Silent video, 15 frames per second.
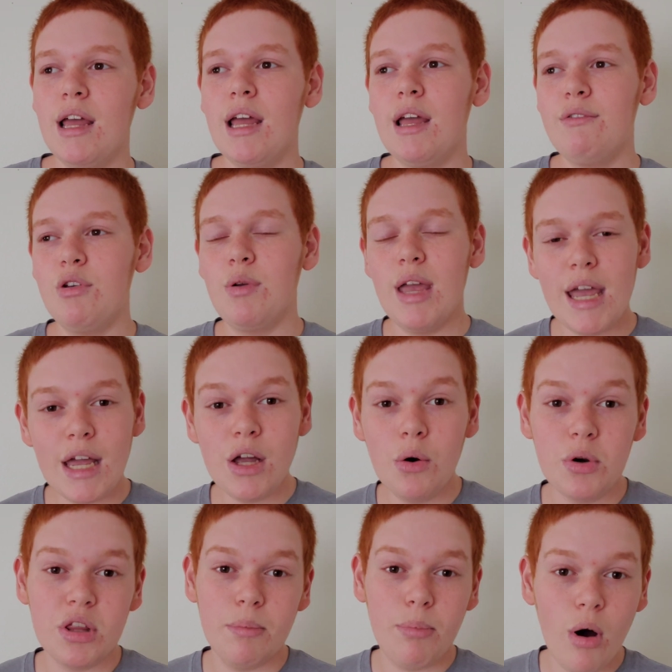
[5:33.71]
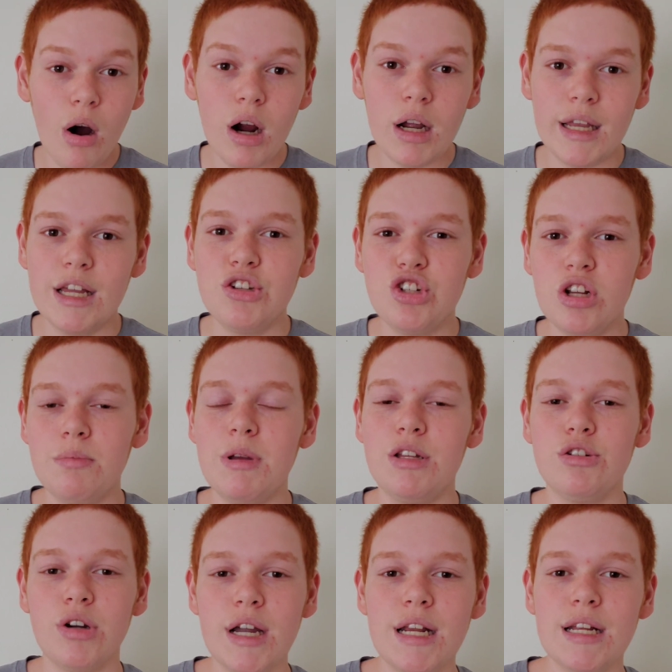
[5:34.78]
if you can't go to the park, it shouldn't be
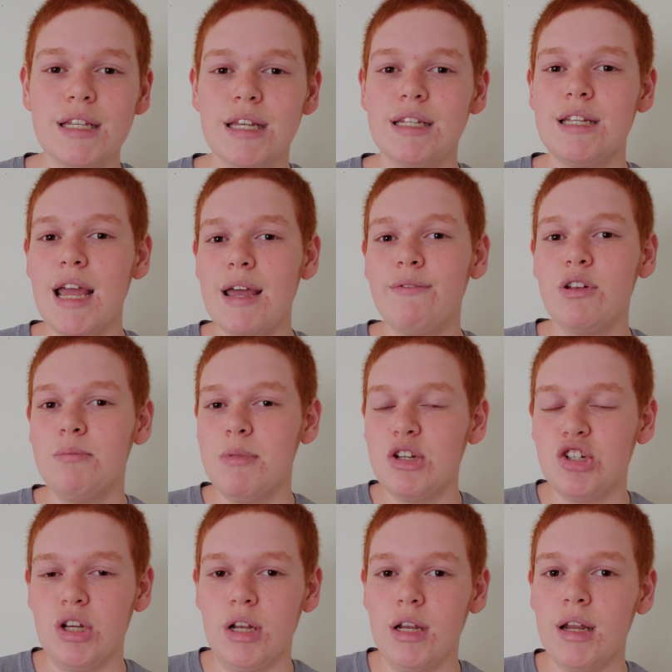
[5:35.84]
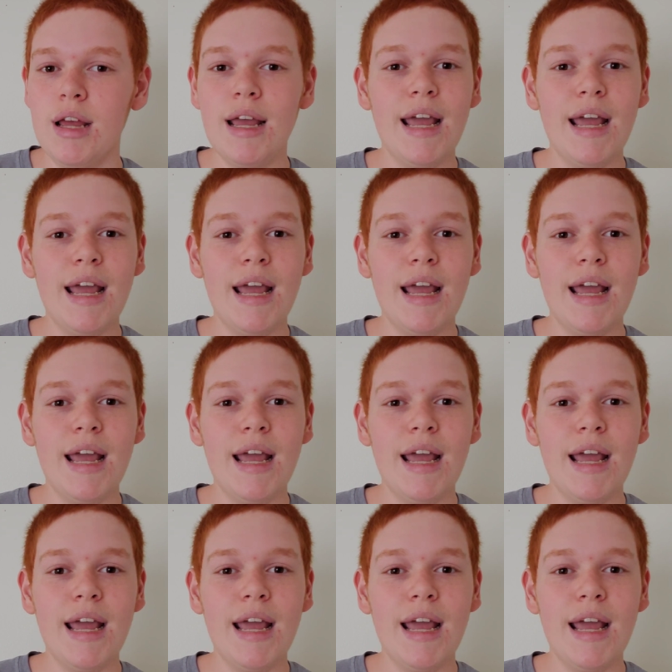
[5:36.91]
treated as a day of admission.